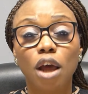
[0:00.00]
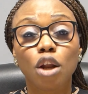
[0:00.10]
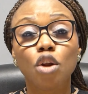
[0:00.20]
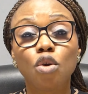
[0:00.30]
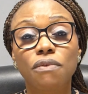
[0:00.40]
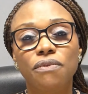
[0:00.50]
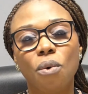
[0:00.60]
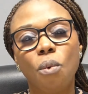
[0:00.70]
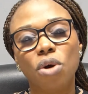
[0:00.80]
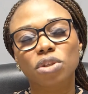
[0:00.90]
look
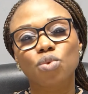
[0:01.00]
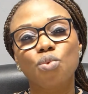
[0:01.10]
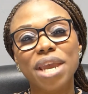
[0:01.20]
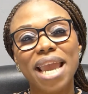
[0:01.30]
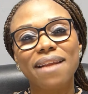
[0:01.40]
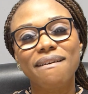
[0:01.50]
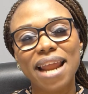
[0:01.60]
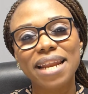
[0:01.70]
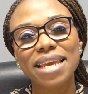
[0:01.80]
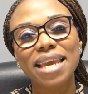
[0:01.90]
for what will
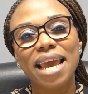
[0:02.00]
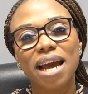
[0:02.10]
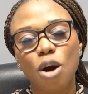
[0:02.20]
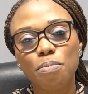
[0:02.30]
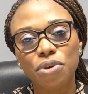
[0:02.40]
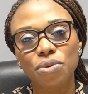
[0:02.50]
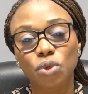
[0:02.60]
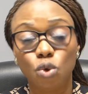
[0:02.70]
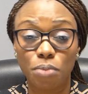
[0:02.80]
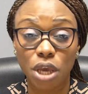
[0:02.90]
really help you
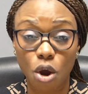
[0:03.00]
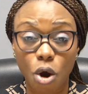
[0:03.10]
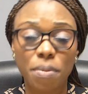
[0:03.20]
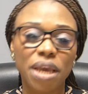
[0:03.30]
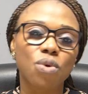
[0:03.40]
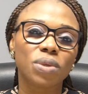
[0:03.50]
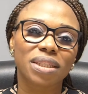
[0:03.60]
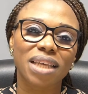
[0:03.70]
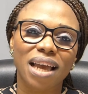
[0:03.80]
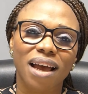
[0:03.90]
to become a good
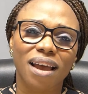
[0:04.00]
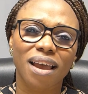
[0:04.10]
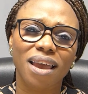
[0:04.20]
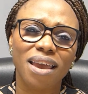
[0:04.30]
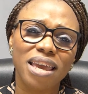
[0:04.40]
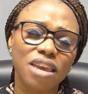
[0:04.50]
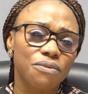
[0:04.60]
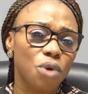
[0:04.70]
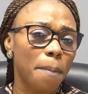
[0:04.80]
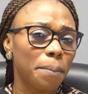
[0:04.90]
singer.
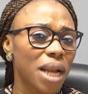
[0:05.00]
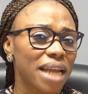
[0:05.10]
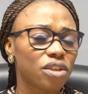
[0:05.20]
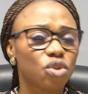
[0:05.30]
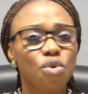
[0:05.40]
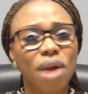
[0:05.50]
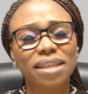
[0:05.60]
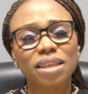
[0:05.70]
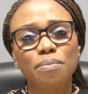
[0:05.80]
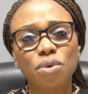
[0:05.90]
If you are planning to
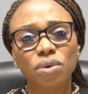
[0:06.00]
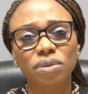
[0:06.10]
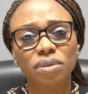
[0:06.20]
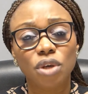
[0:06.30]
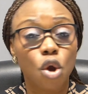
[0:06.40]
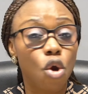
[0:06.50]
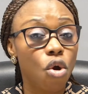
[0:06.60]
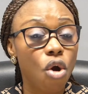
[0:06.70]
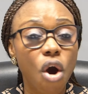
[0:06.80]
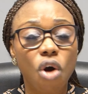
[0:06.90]
write a book,
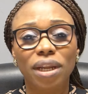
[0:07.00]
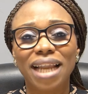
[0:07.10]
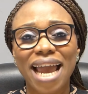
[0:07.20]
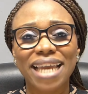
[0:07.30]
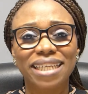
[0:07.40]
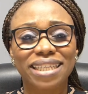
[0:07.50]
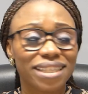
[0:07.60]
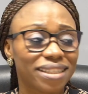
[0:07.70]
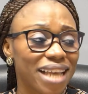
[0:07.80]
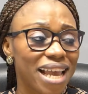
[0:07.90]
go online.
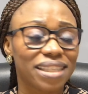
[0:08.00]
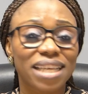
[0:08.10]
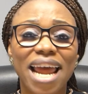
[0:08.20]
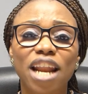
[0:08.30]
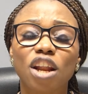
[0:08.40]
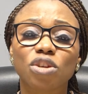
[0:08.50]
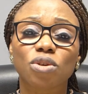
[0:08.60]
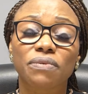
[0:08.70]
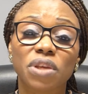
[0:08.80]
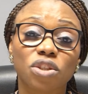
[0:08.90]
These days, there are a lot
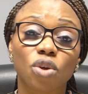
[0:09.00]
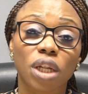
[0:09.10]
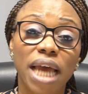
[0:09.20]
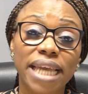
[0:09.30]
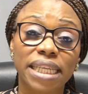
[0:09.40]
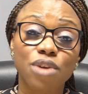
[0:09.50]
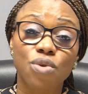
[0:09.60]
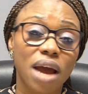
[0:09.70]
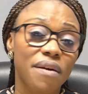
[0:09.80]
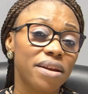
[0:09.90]
of things online that you
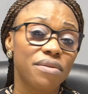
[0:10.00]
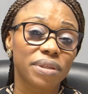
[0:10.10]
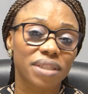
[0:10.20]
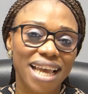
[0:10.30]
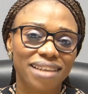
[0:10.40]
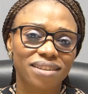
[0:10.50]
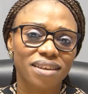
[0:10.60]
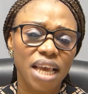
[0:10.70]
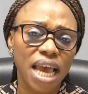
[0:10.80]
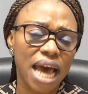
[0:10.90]
can really research,
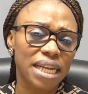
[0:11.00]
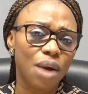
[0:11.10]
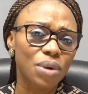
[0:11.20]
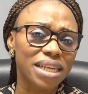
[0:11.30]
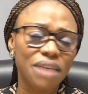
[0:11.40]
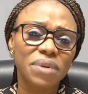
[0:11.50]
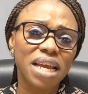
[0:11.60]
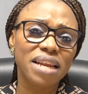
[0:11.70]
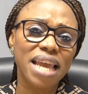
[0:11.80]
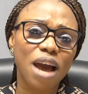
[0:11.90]
and that will
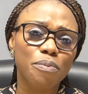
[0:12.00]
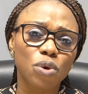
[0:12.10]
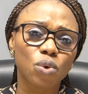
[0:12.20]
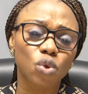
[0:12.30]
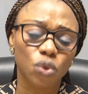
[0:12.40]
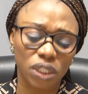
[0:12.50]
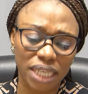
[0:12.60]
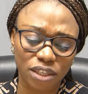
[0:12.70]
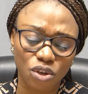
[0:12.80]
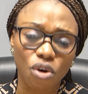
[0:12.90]
definitely help you to
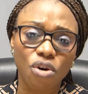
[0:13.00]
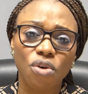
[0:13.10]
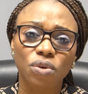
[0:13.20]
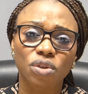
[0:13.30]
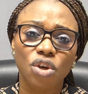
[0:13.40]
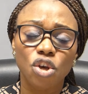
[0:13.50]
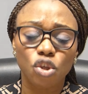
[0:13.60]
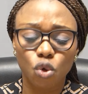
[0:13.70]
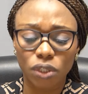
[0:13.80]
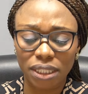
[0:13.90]
set your goals,
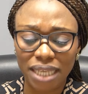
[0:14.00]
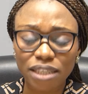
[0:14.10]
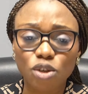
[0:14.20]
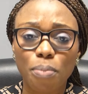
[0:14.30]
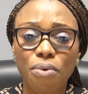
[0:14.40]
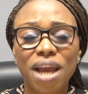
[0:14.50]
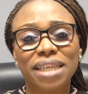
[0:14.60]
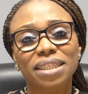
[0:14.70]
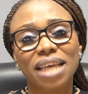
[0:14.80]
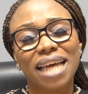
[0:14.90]
to set your
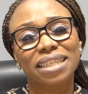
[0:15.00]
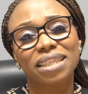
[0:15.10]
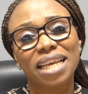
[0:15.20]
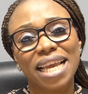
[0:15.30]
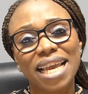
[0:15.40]
points, and